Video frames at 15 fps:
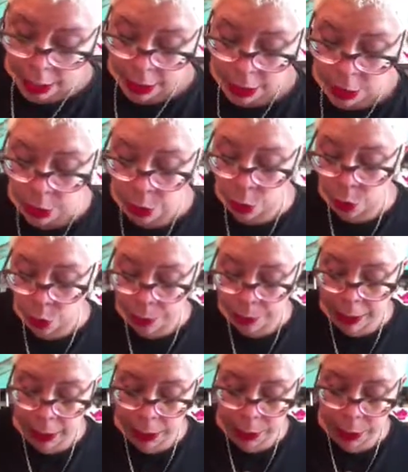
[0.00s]
to
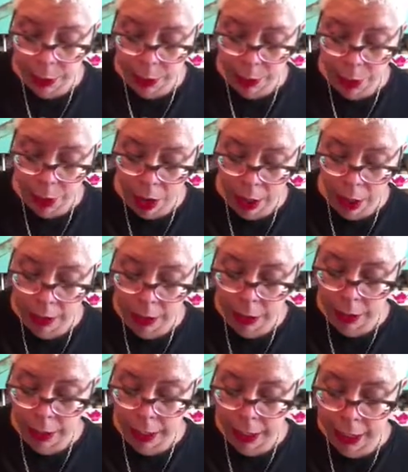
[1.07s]
make a beauty product
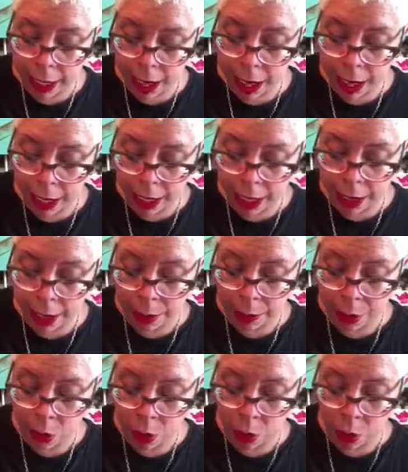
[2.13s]
like I am,